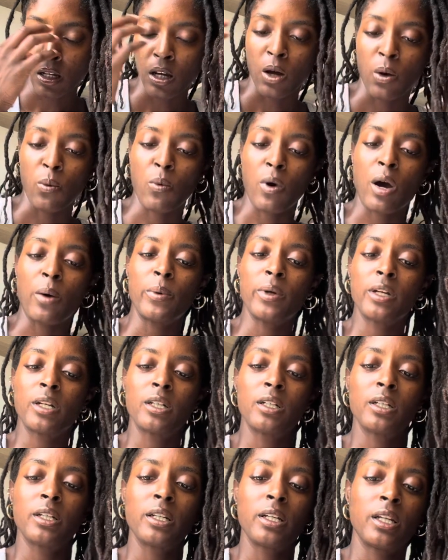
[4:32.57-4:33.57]
While we
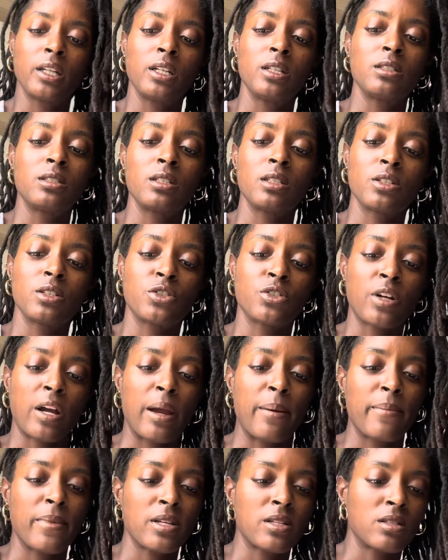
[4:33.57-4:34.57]
could get into the
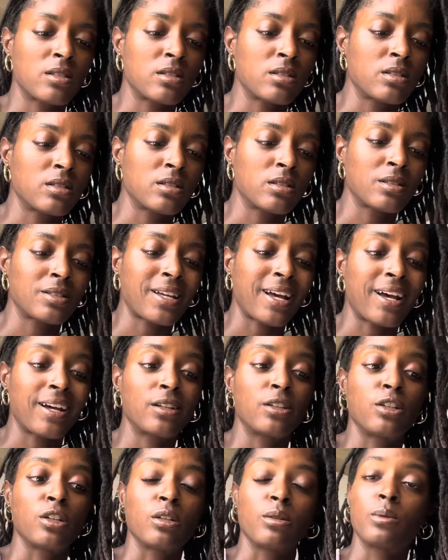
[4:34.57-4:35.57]
trimesters, I
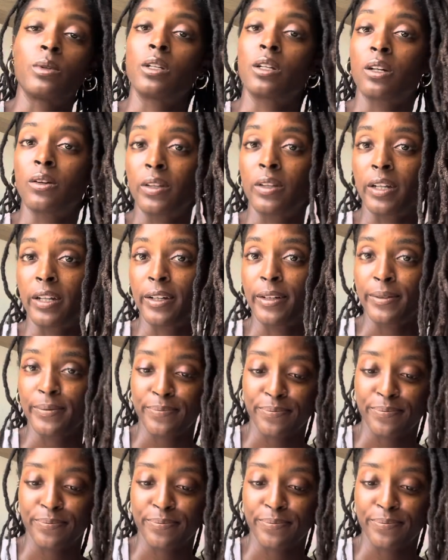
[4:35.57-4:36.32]
don't want to go there.